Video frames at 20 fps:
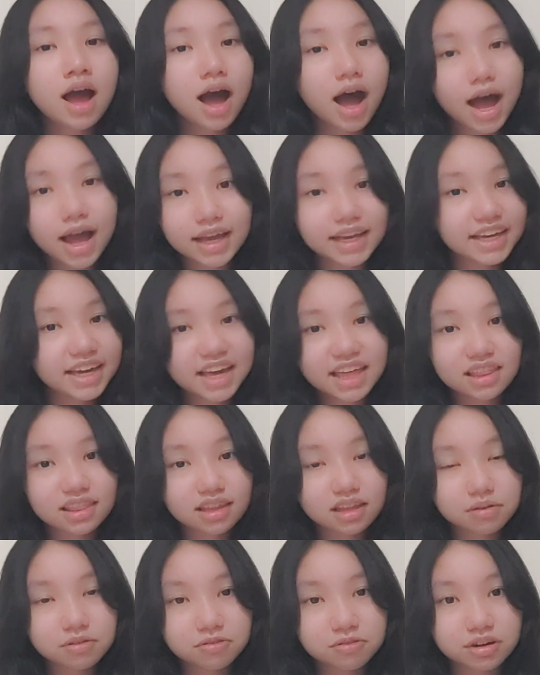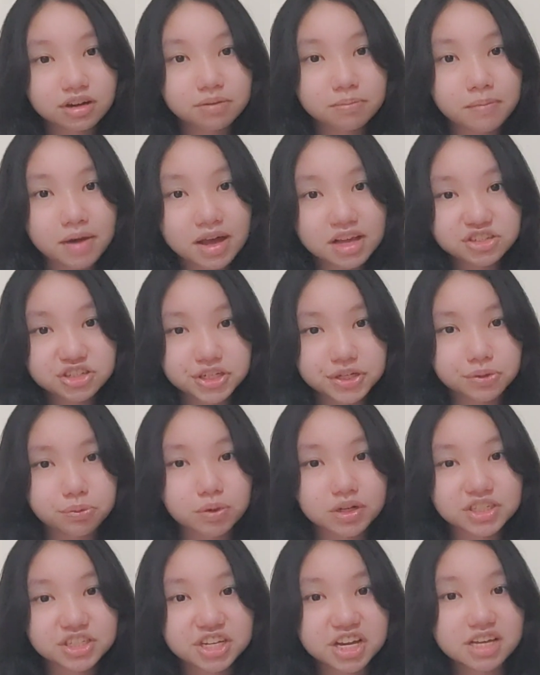I can't even imagine
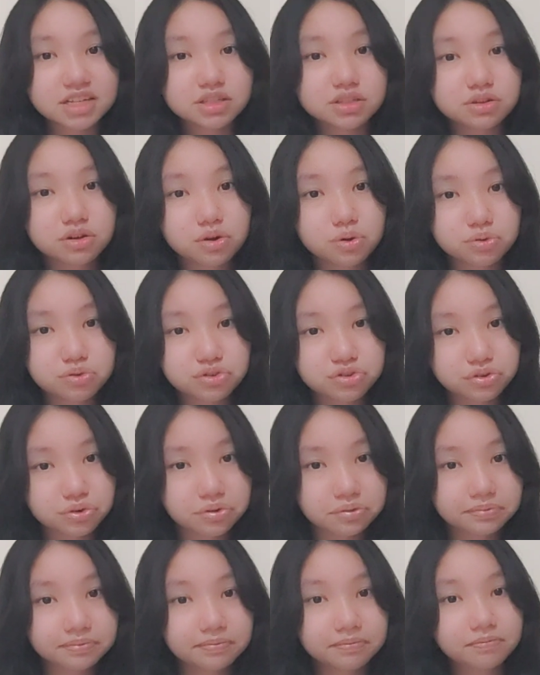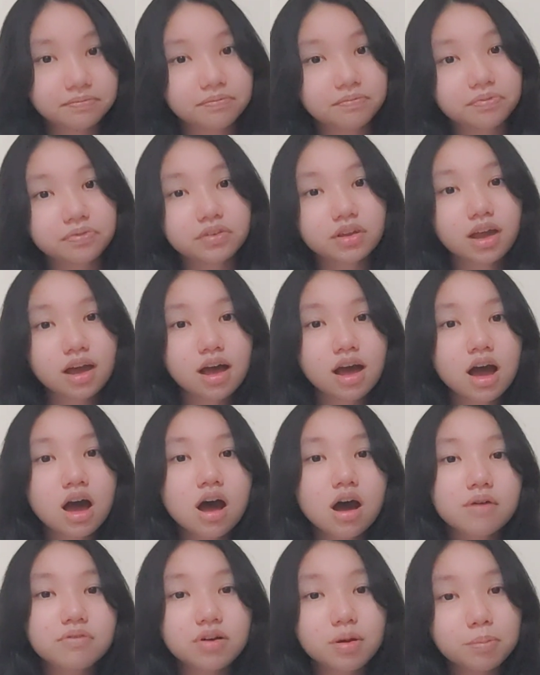what she has to go through.
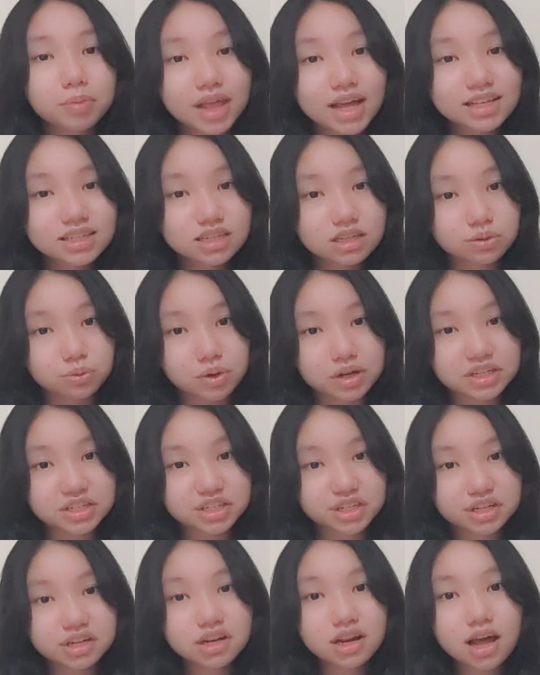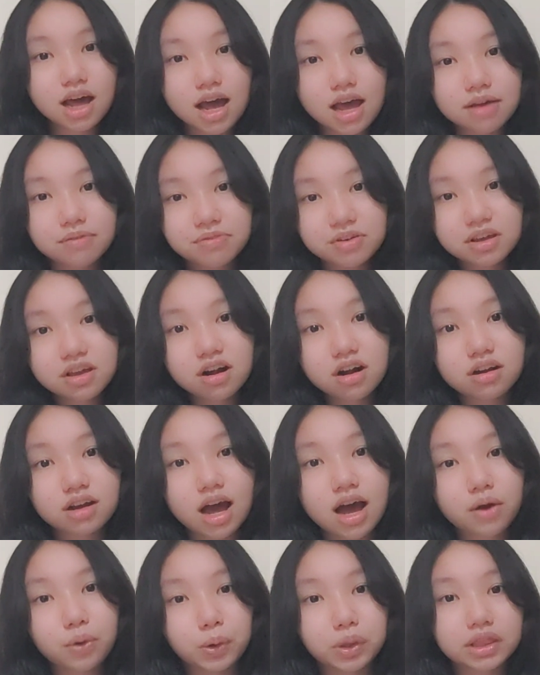From that situation, I figured
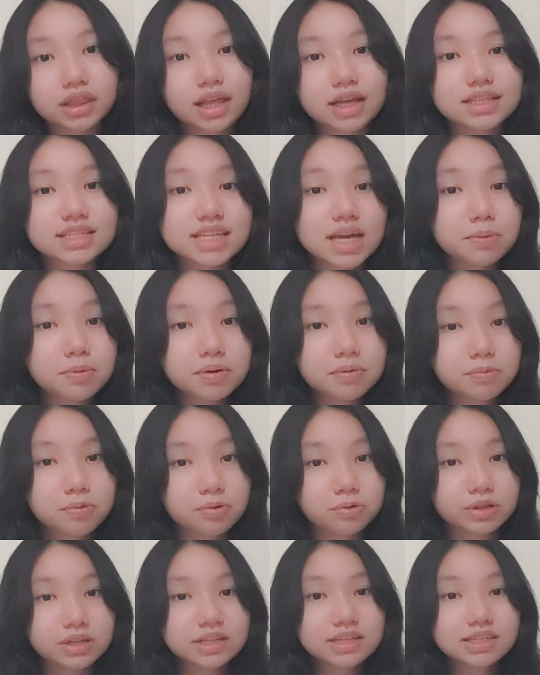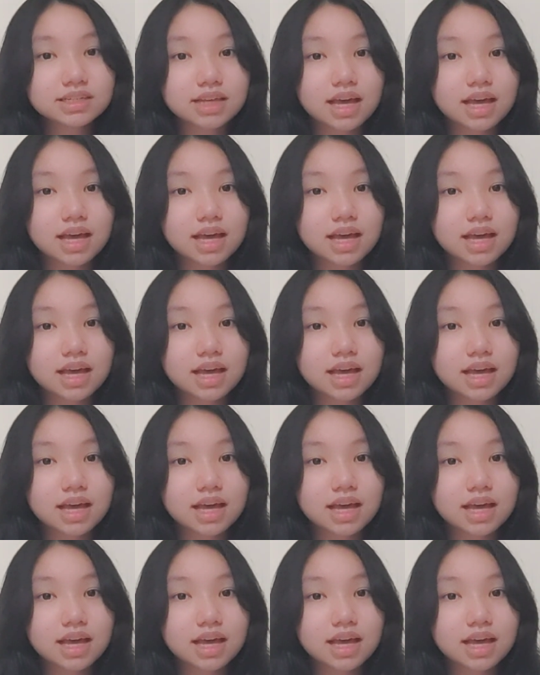out that cyberbullies